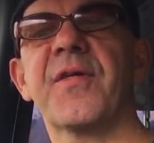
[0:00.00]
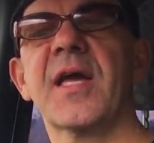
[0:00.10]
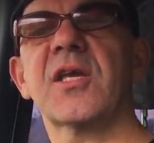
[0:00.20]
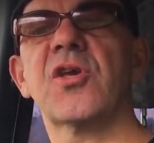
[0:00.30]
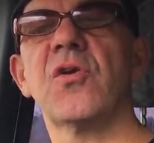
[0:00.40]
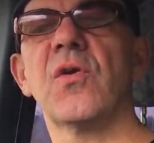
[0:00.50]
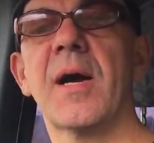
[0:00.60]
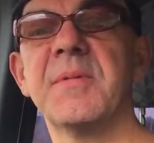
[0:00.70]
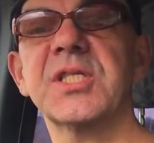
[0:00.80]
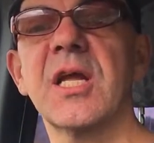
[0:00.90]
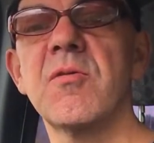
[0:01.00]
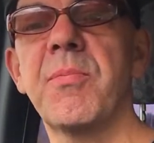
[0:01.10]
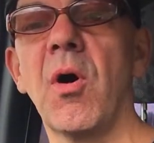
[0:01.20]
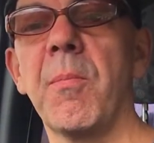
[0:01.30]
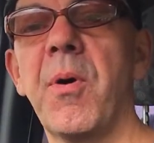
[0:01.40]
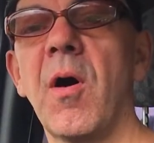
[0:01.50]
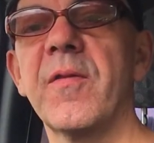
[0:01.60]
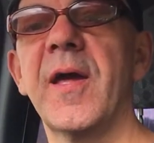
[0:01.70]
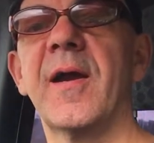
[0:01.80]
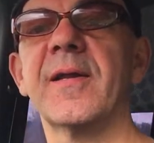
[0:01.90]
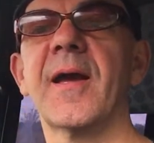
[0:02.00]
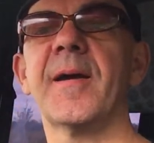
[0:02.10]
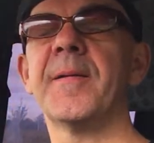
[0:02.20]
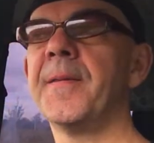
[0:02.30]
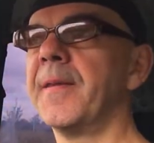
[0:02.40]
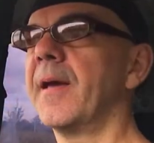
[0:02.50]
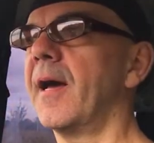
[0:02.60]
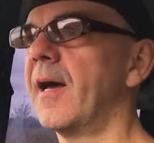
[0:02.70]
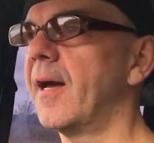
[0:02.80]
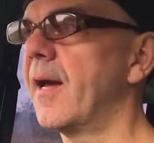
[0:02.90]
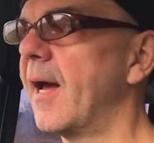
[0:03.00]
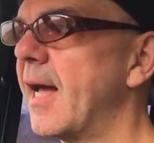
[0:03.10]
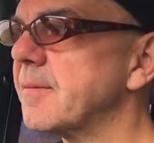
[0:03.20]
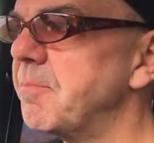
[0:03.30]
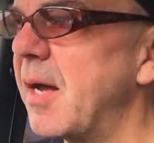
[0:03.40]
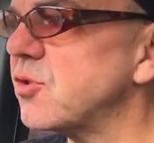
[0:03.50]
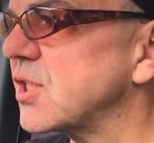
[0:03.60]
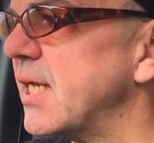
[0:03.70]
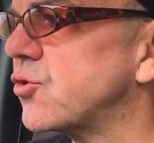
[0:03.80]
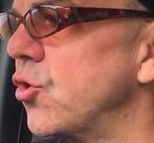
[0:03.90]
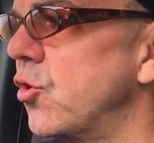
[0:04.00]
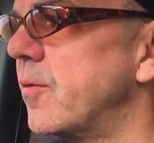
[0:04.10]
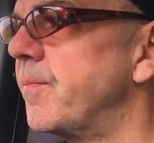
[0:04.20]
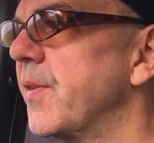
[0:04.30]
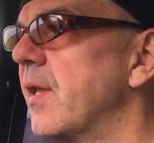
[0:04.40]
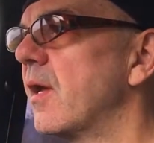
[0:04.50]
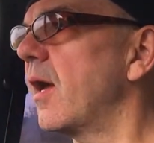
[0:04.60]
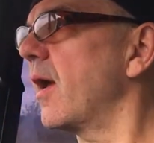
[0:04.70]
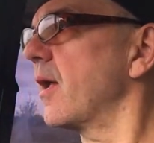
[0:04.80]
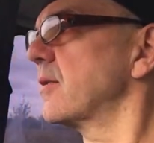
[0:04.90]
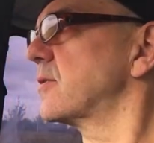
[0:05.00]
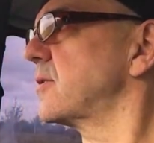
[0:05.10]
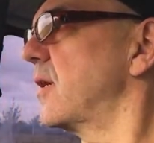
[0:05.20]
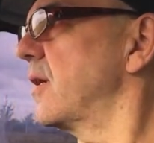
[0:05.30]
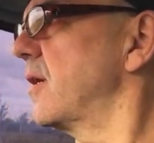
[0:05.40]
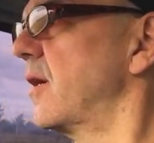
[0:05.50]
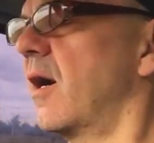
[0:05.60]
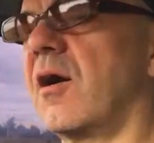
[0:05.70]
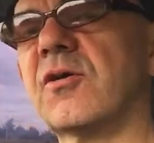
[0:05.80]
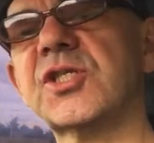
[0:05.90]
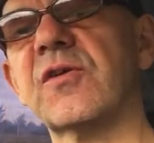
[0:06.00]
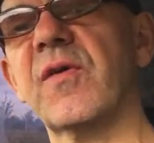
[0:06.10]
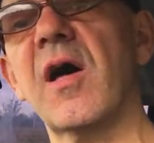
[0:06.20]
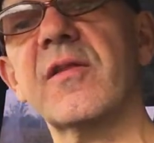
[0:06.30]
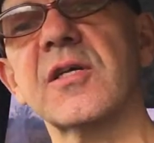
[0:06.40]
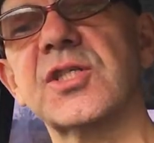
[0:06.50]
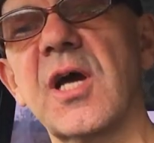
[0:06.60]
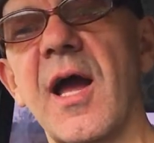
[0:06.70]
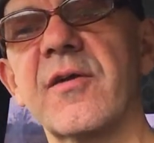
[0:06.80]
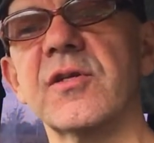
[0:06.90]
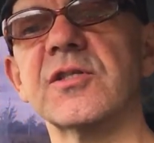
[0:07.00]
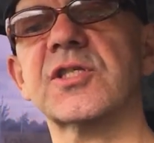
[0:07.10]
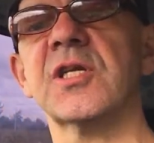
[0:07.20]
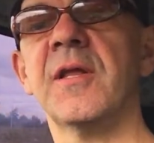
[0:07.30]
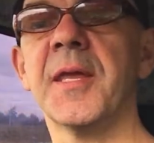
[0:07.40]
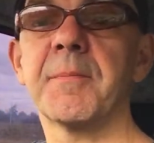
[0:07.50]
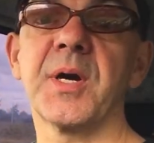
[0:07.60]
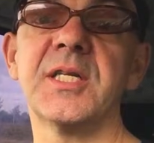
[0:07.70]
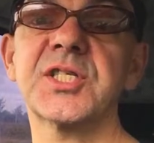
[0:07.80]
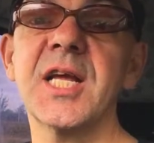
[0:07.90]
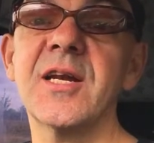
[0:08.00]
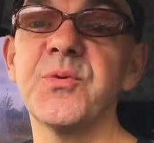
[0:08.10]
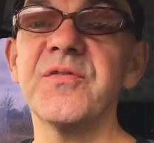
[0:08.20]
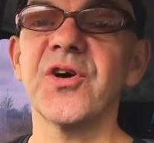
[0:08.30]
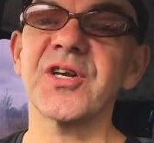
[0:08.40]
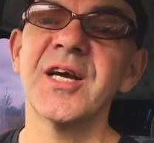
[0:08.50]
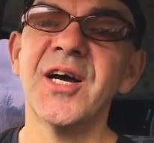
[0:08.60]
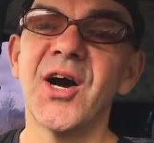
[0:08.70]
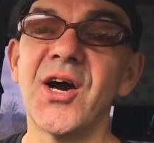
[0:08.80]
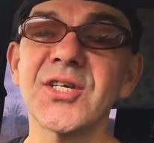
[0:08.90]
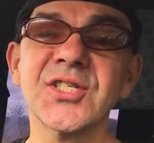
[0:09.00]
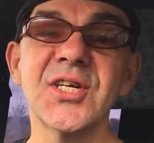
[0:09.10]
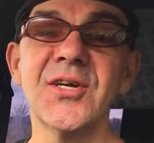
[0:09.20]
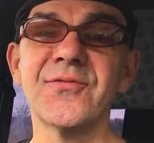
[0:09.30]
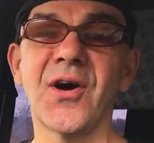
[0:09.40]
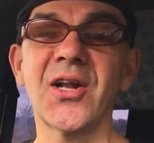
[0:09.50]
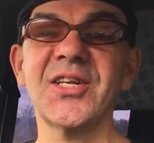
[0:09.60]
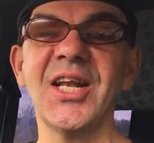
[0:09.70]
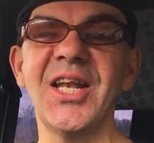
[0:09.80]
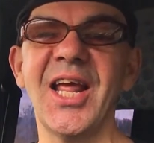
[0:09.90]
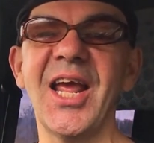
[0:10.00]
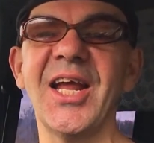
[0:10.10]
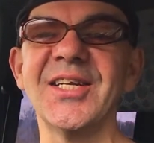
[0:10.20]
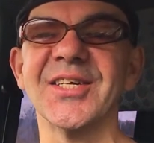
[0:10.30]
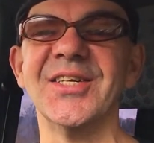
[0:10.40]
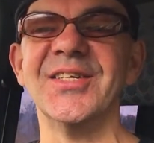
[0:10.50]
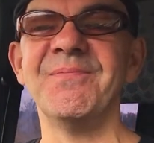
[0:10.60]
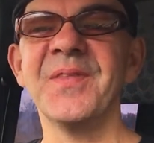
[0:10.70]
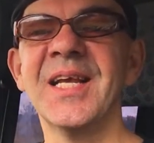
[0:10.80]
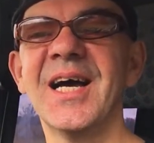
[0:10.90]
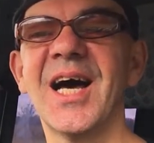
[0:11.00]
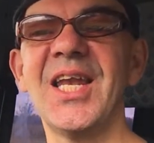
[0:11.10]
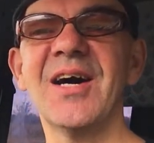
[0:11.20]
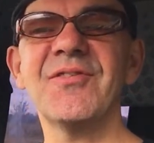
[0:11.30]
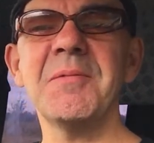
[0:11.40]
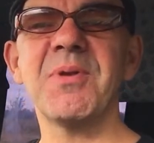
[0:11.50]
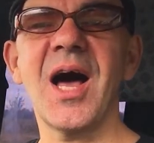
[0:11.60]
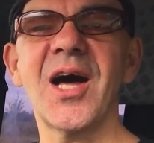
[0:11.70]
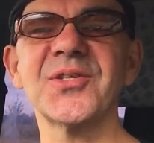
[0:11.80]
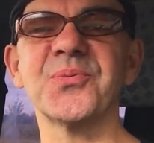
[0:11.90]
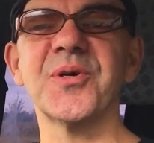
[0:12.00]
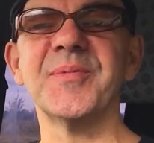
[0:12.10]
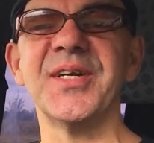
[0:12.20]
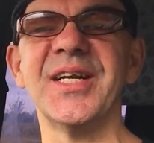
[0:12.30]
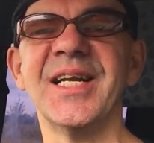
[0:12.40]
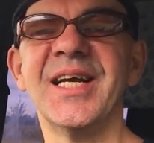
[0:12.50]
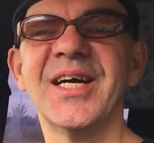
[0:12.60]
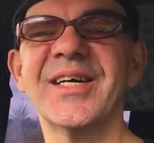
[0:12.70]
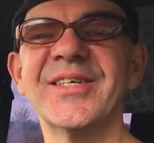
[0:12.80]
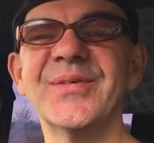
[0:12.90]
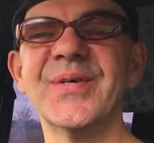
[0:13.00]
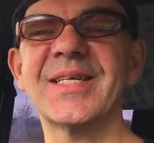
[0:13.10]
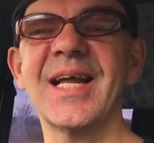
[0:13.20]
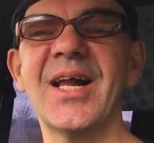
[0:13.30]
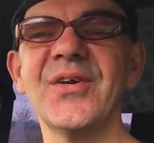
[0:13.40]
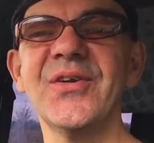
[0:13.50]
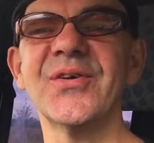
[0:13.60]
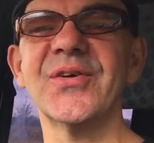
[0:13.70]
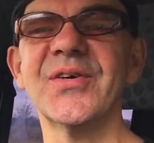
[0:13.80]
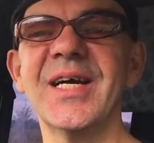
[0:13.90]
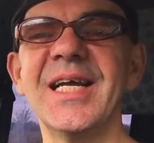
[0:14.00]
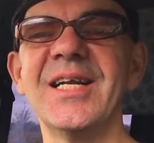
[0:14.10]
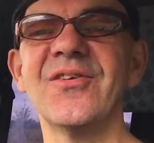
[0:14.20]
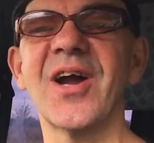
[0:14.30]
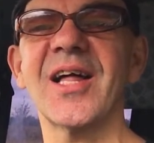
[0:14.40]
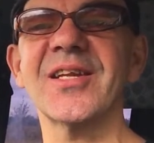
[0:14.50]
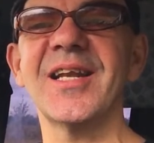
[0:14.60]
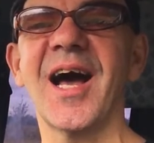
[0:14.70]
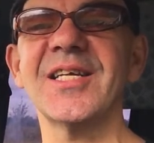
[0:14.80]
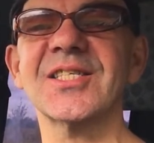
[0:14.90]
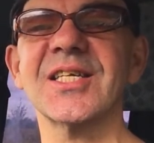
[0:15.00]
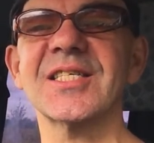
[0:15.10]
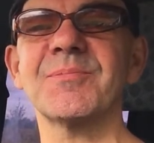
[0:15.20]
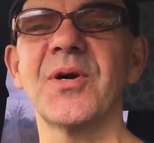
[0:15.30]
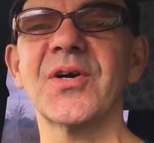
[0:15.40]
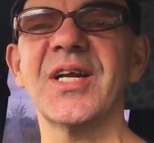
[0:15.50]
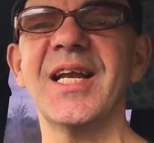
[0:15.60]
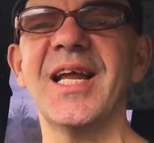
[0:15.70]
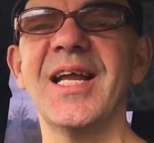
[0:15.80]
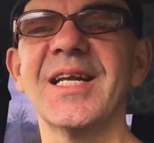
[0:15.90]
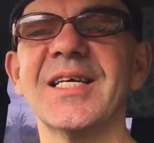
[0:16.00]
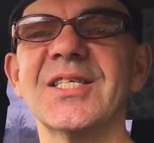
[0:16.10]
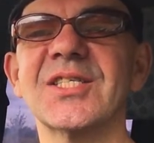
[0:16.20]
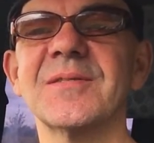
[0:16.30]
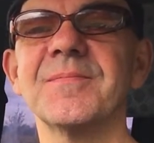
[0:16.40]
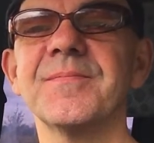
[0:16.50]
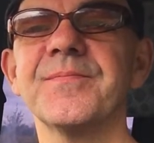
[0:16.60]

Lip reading: Thank you. I missed out Pol Pot there, yeah. And Mao Zedong. And a host of other tyrants. But instead we've got Ursula von der Leyen, a lovely blonde woman who will tell you in rather nice spoken English